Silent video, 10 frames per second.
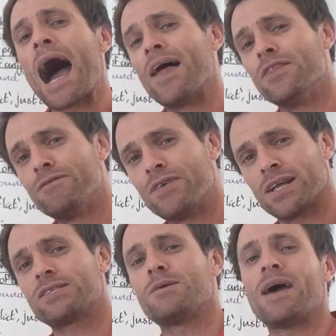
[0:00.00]
and the
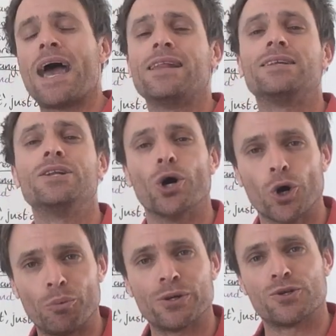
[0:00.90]
victim ended
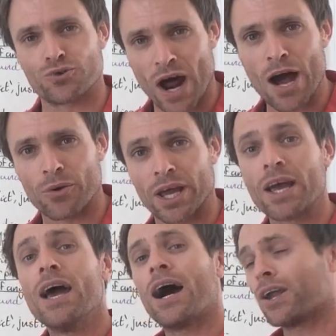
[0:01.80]
up drowning.
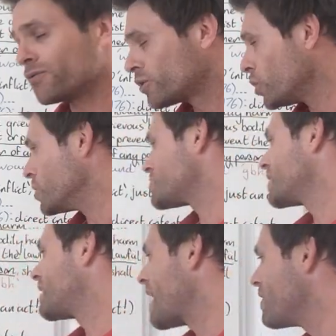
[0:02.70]
And of course,
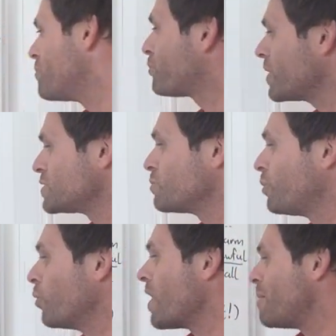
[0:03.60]
again, the
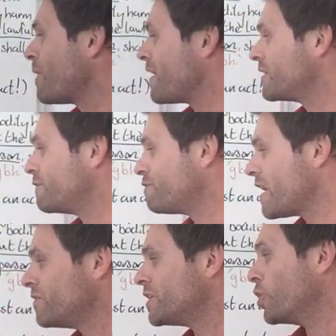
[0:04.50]
principle whereby the
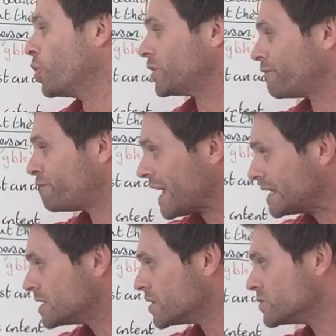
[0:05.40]
defendant or
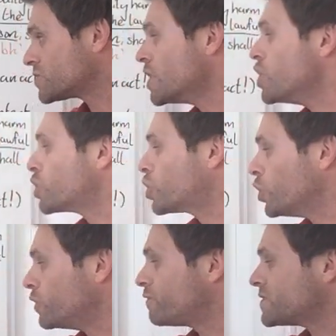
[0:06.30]
defendants
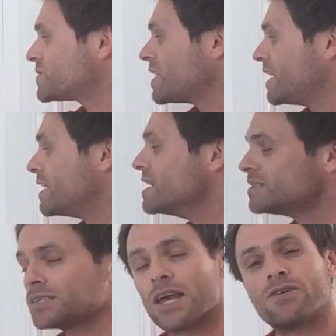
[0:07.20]
could foresee
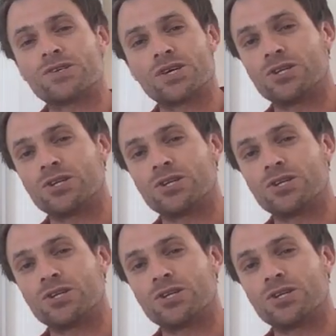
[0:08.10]
serious